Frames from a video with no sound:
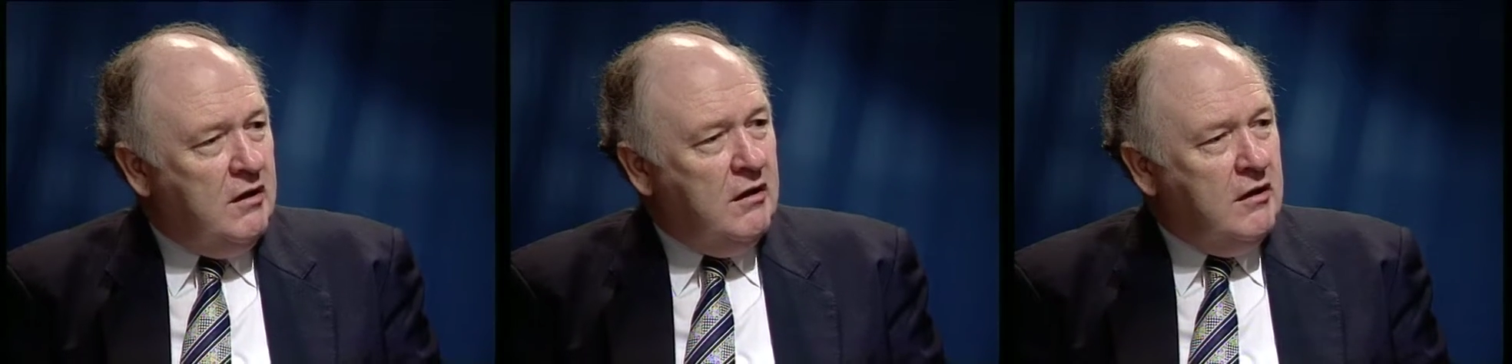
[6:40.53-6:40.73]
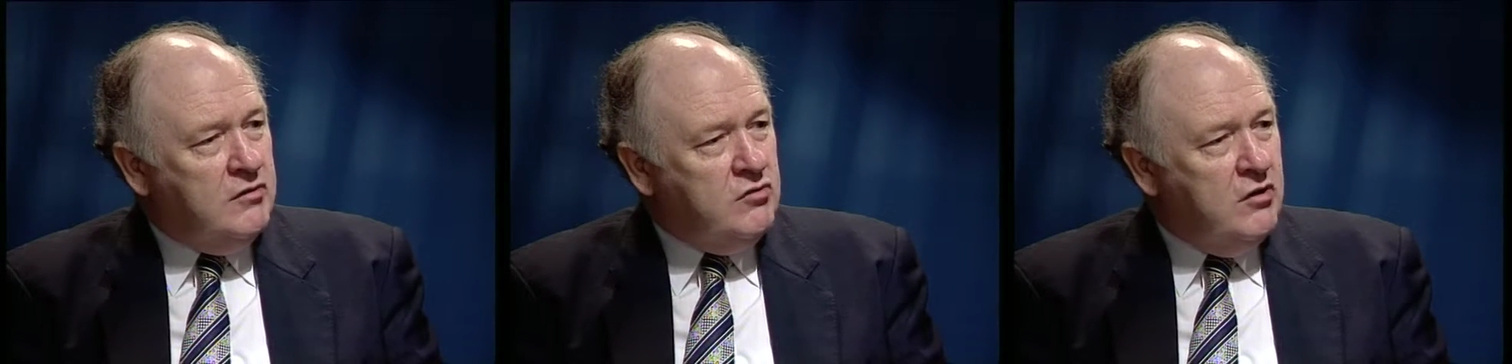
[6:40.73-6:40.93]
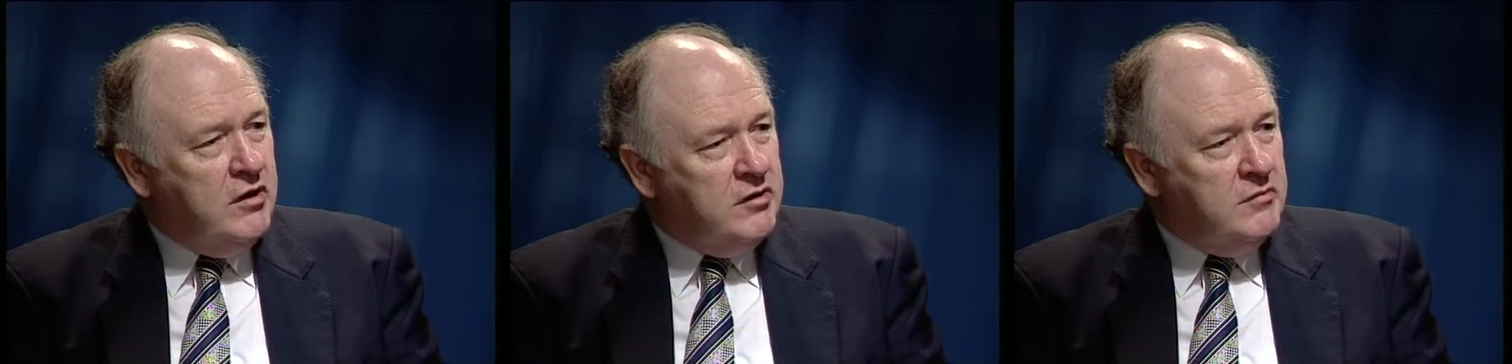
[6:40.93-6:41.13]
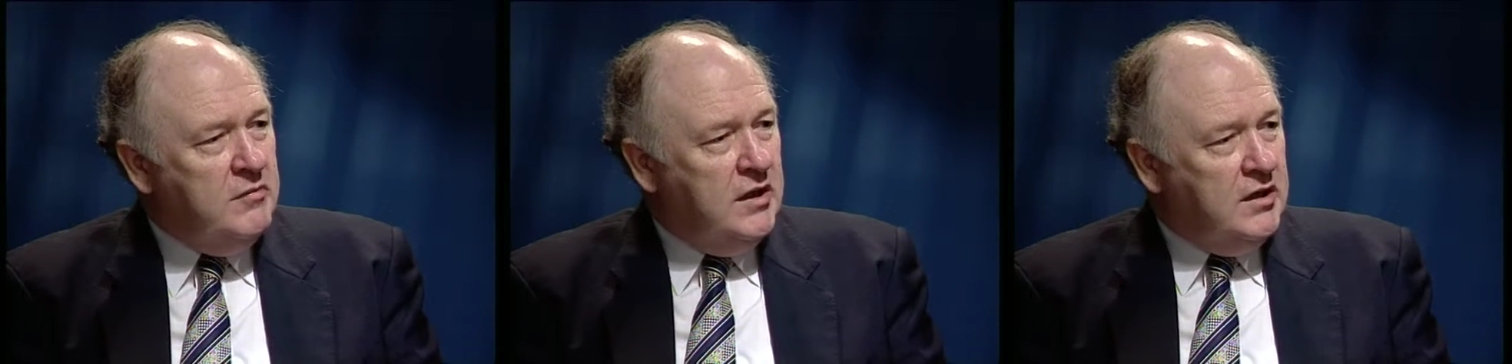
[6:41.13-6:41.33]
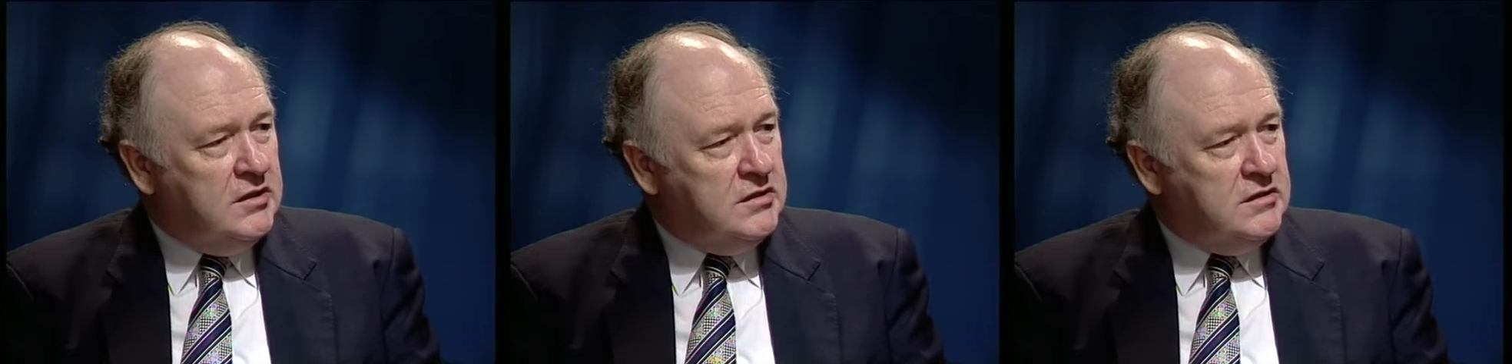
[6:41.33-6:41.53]
I try to
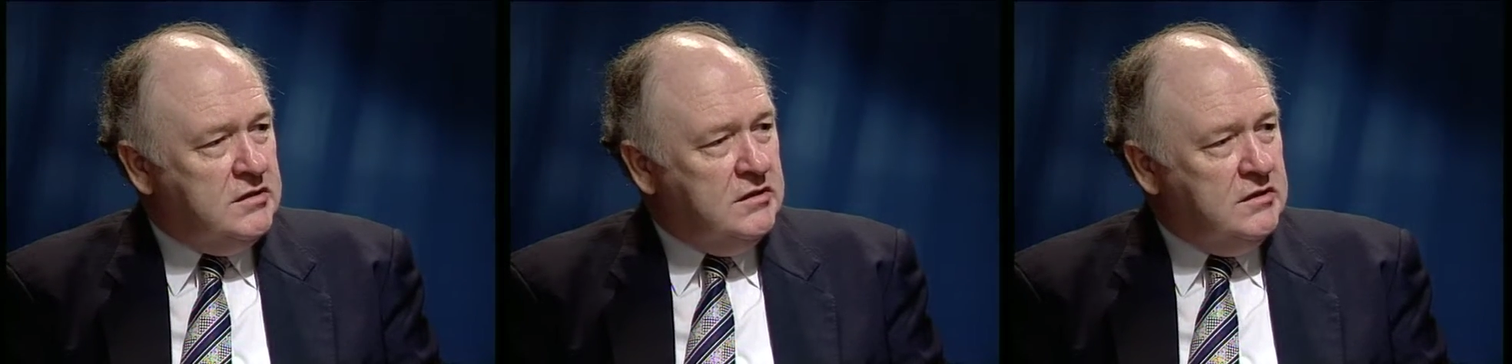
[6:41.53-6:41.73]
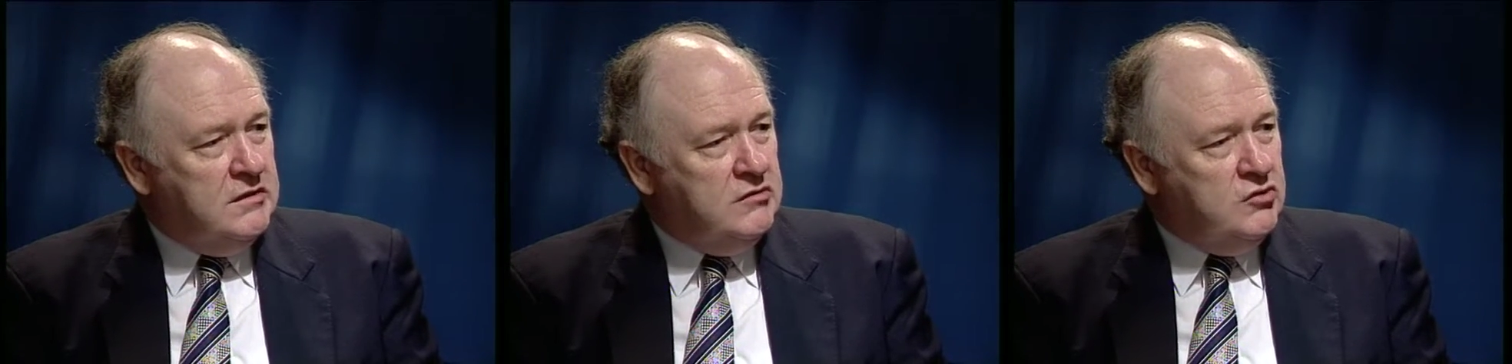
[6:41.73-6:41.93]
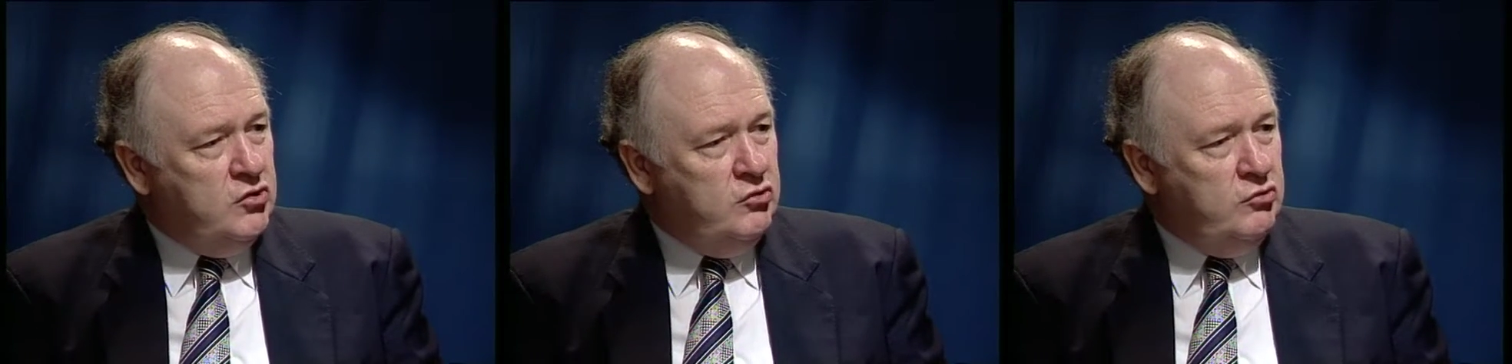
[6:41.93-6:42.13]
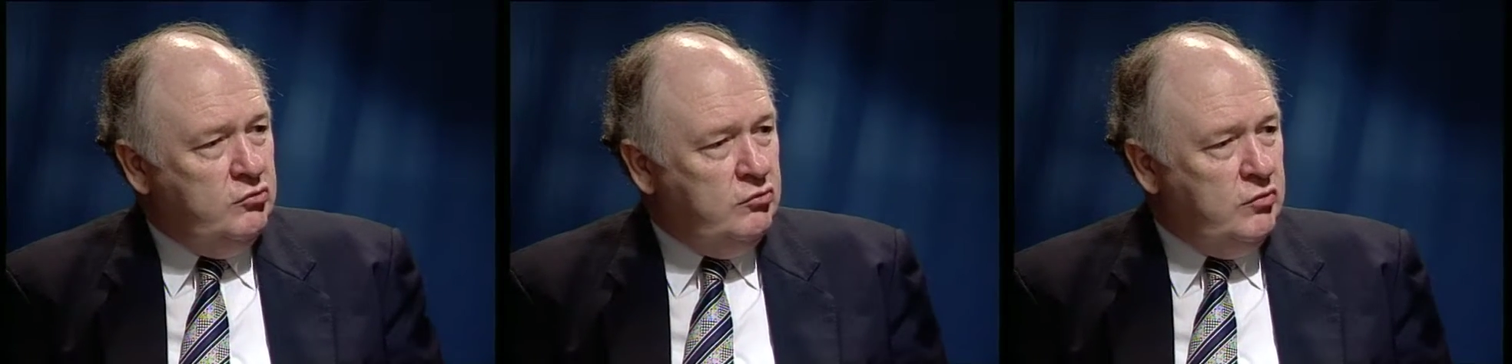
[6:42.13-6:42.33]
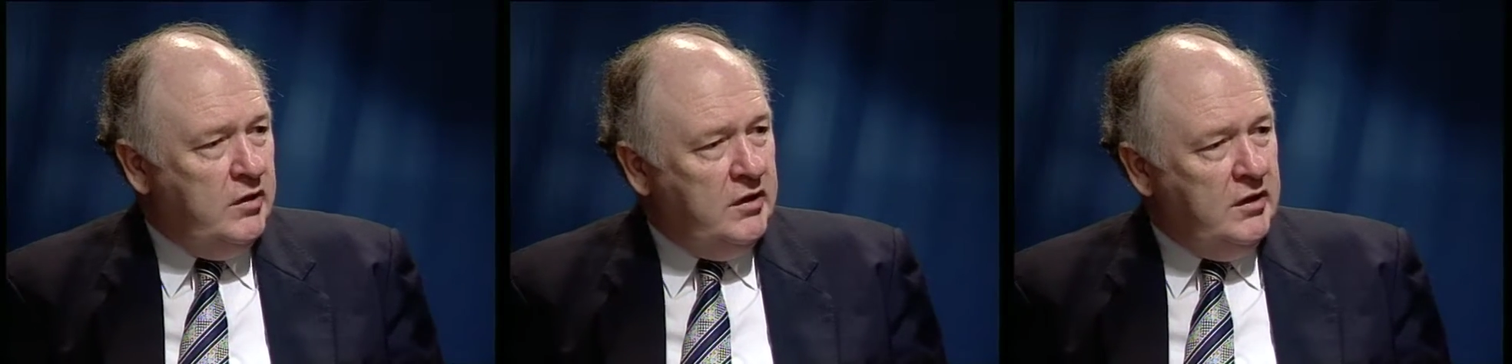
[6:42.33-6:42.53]
mix
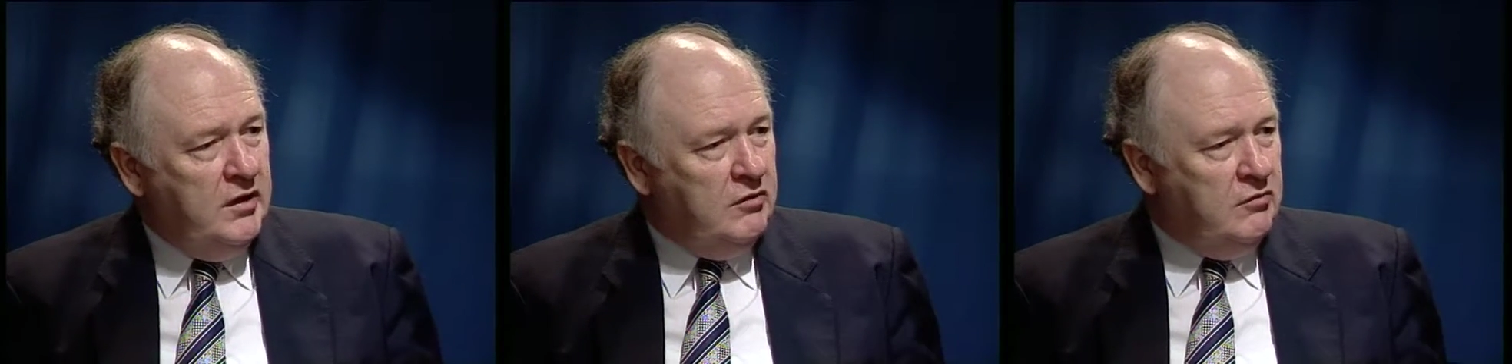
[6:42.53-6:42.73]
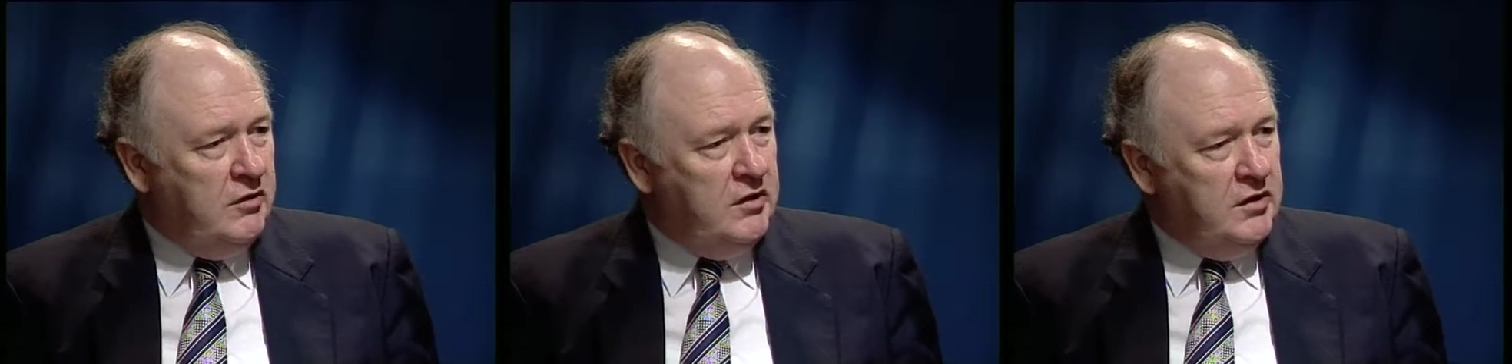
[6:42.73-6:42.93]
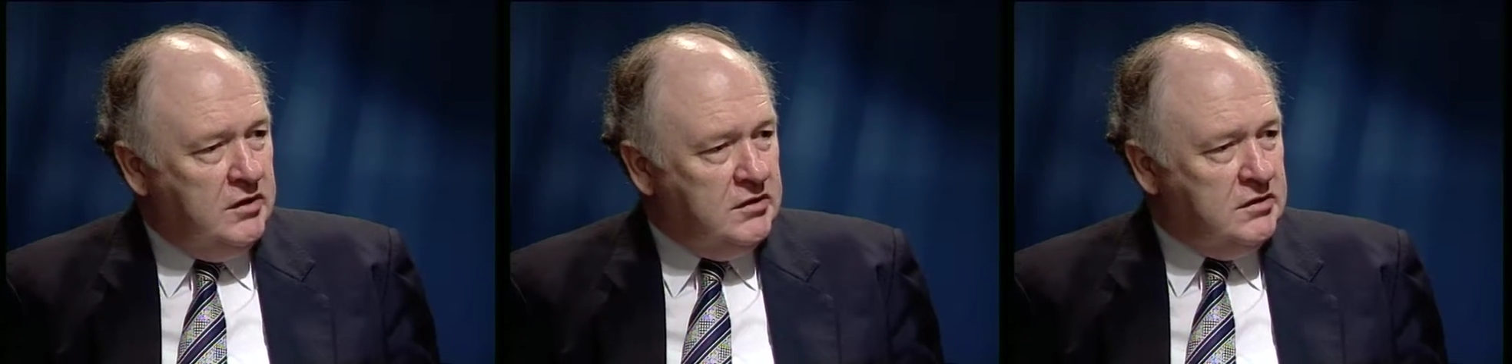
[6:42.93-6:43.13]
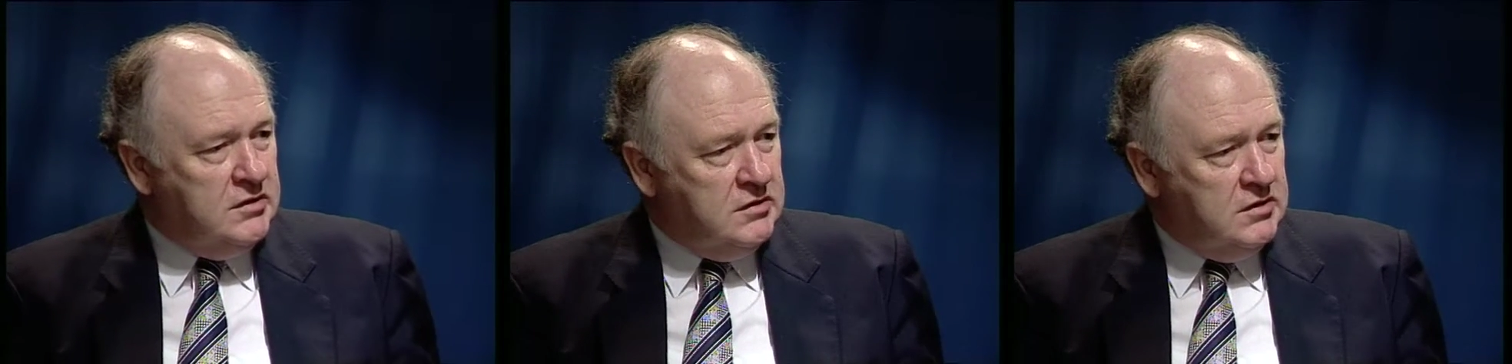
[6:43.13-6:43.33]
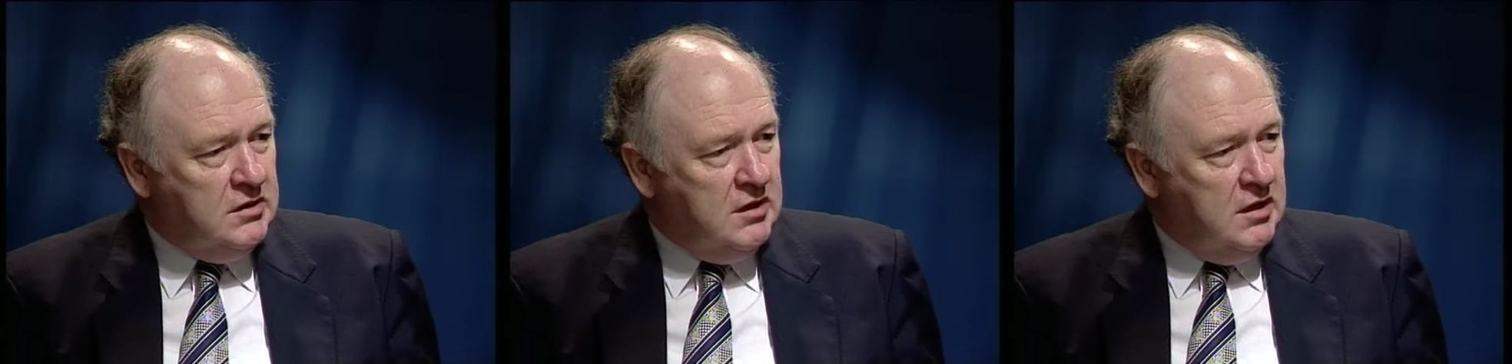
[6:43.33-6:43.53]
two
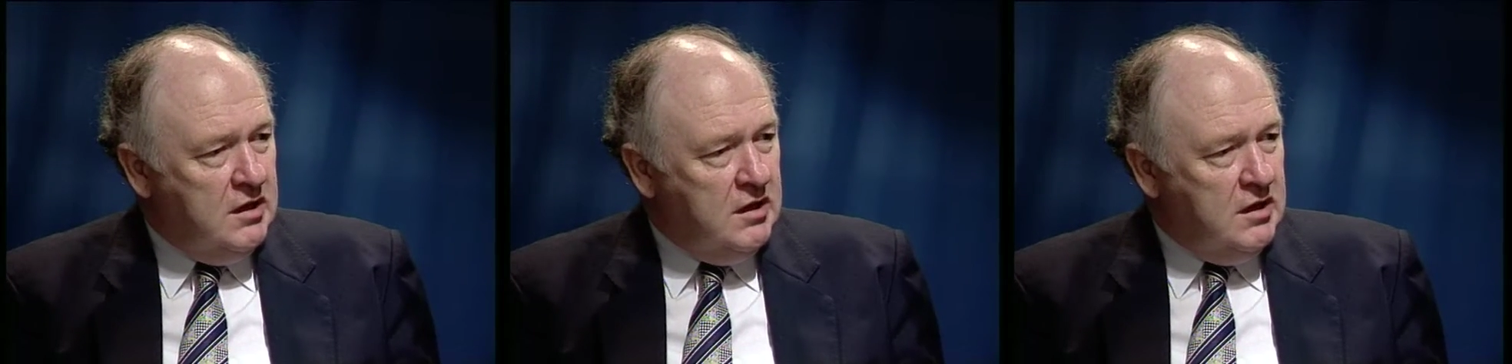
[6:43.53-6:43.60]
ingredients.